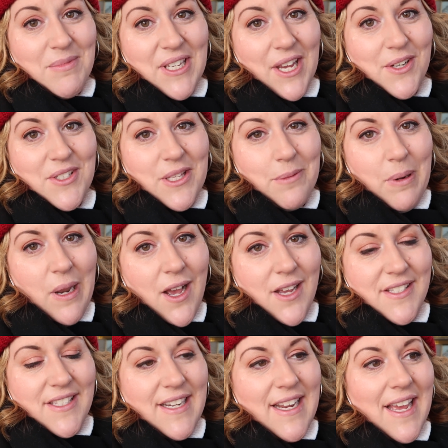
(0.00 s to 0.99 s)
to go to the
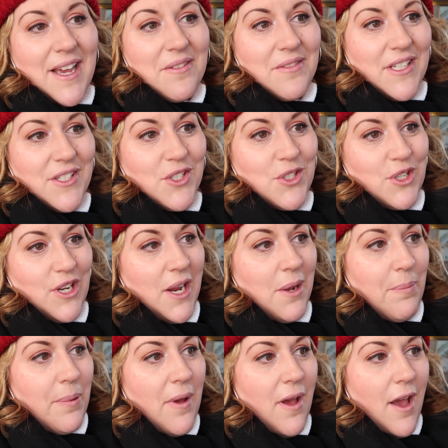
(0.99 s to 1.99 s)
plaza now this
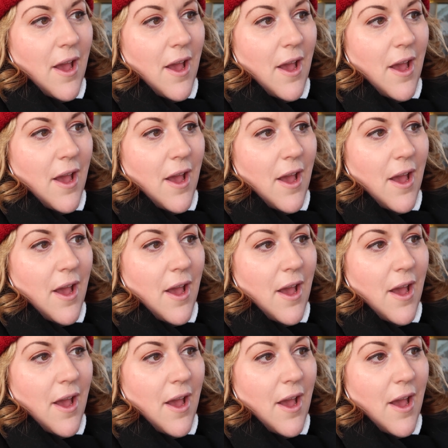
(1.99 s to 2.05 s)
trip.